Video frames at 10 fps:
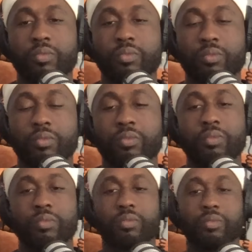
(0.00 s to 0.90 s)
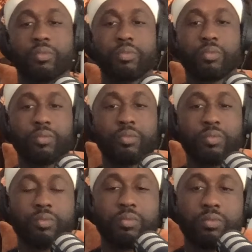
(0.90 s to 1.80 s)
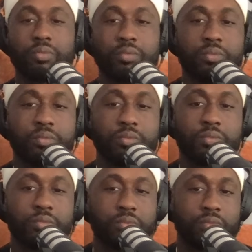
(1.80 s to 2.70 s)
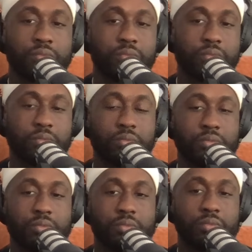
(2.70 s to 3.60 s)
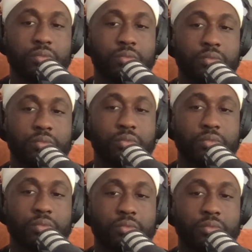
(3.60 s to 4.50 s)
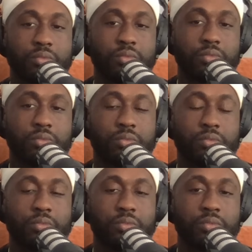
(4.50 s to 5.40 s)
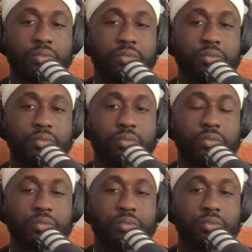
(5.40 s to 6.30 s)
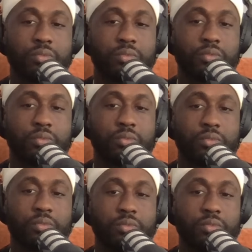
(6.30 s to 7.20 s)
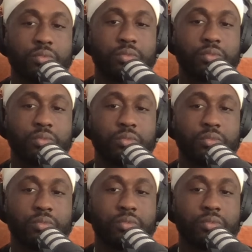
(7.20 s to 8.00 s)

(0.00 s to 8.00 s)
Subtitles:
(not speaking)